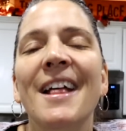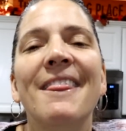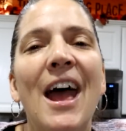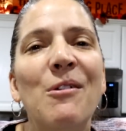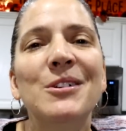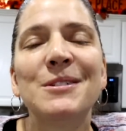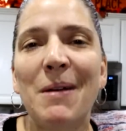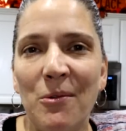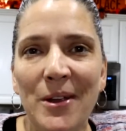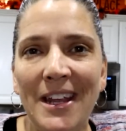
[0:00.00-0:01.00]
that was
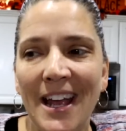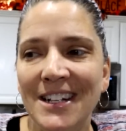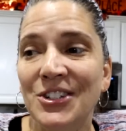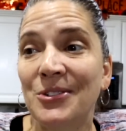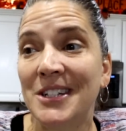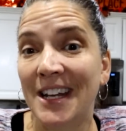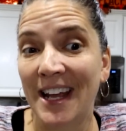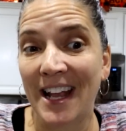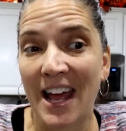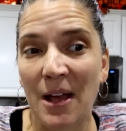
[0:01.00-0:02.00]
my weekend. So
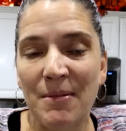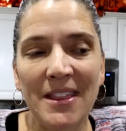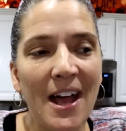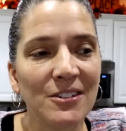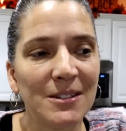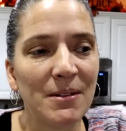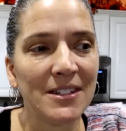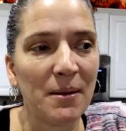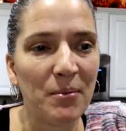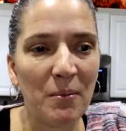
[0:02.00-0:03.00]
today I got up and the house smells
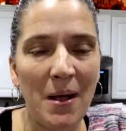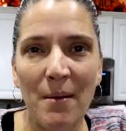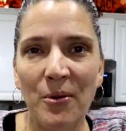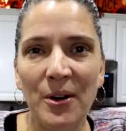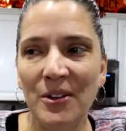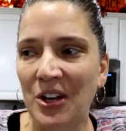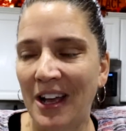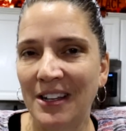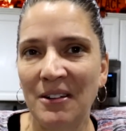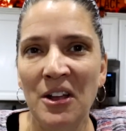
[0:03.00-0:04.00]
like burnt popcorn. You know
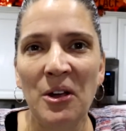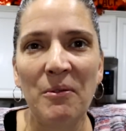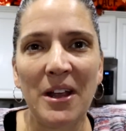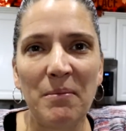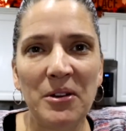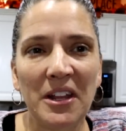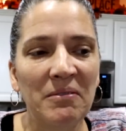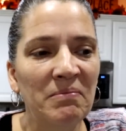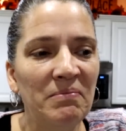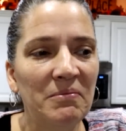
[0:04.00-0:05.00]
how you wake up and you're like,
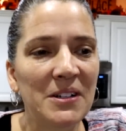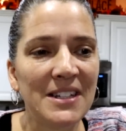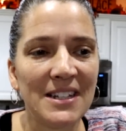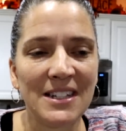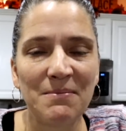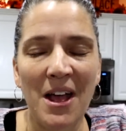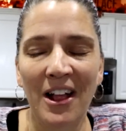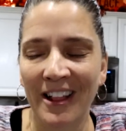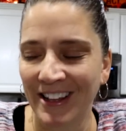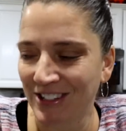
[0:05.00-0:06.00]
what is that smell?
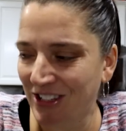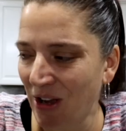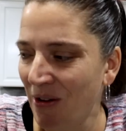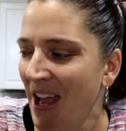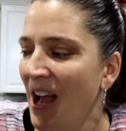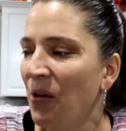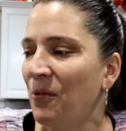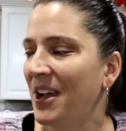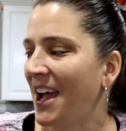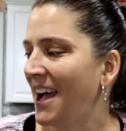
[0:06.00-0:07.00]
So
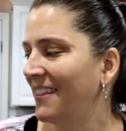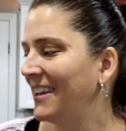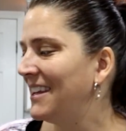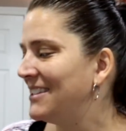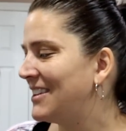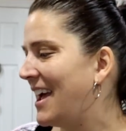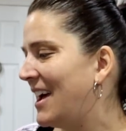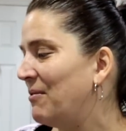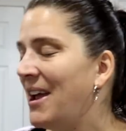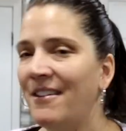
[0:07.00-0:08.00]
we had
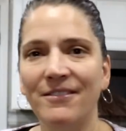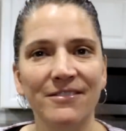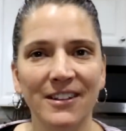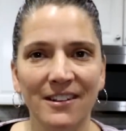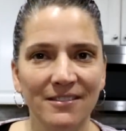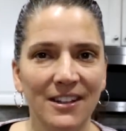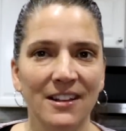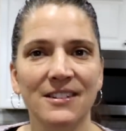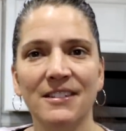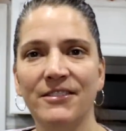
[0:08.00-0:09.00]

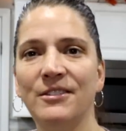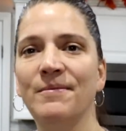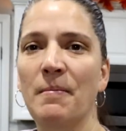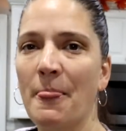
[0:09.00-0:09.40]
the food.